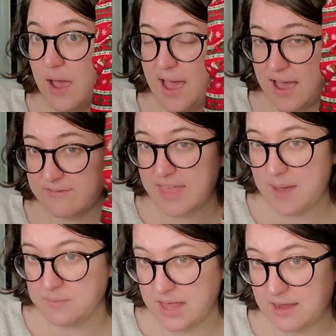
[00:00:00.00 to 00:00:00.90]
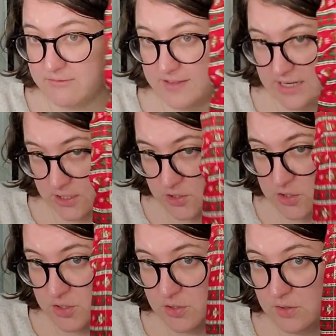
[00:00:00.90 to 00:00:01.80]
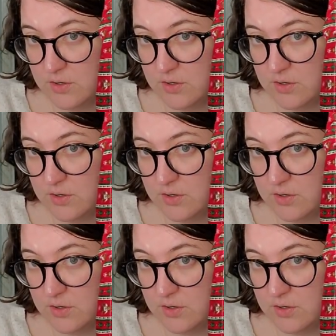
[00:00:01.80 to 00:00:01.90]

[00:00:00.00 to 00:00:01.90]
have that black finished